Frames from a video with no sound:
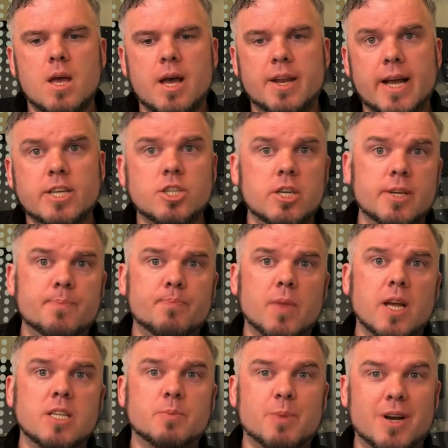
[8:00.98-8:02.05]
actually,
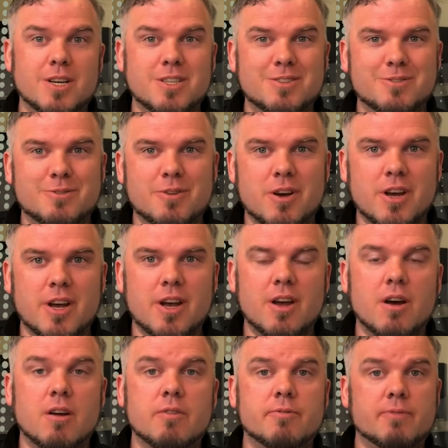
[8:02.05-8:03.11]
as part of
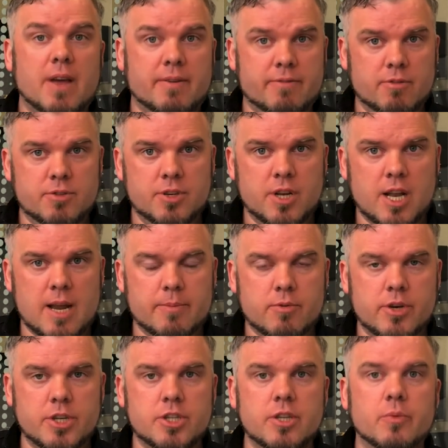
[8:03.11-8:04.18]
that funded
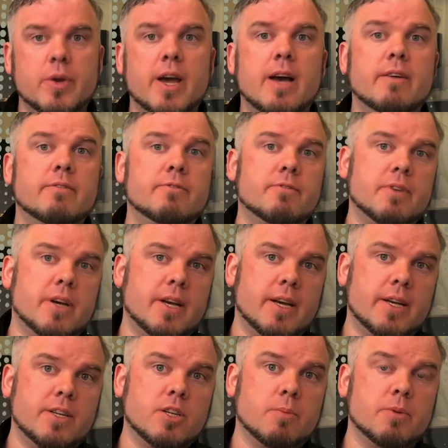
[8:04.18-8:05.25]
collaboration that we have,
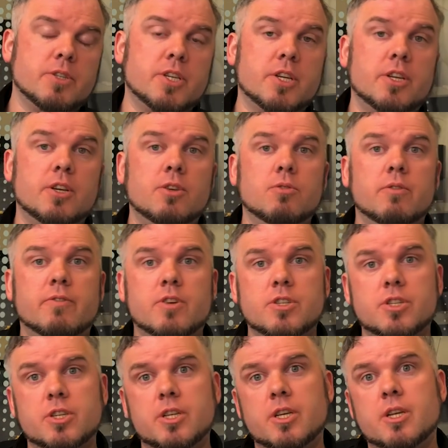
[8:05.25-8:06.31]
Dublin City
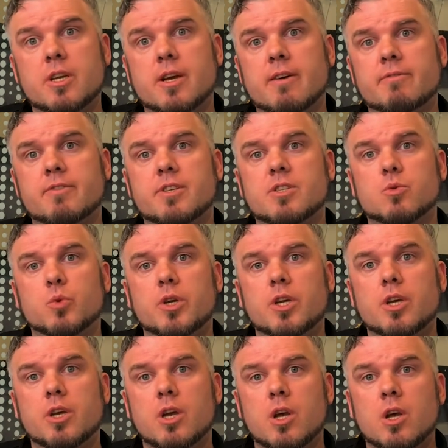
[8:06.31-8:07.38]
University have this
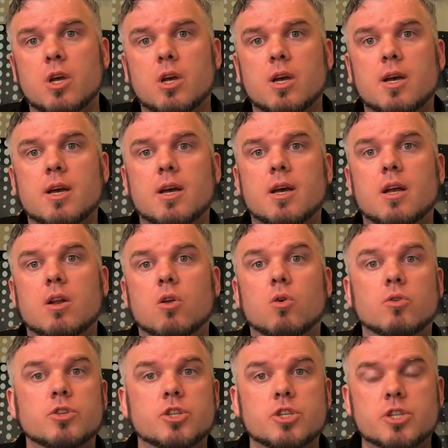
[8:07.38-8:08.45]
week
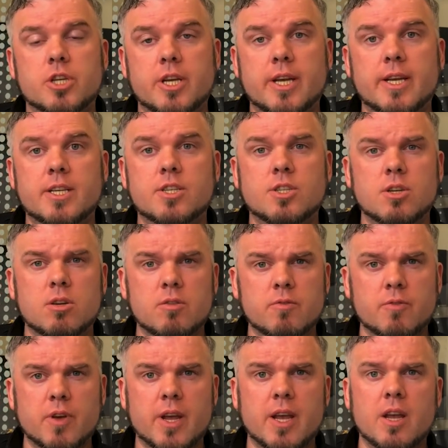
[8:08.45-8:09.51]
launched a
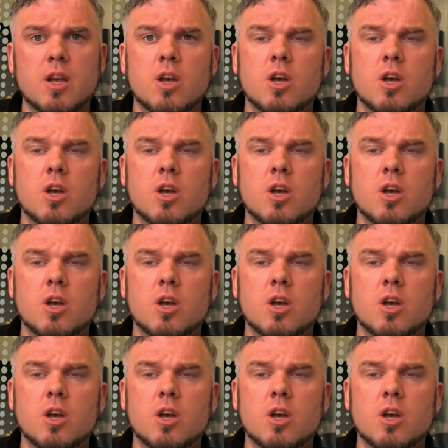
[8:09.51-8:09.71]
survey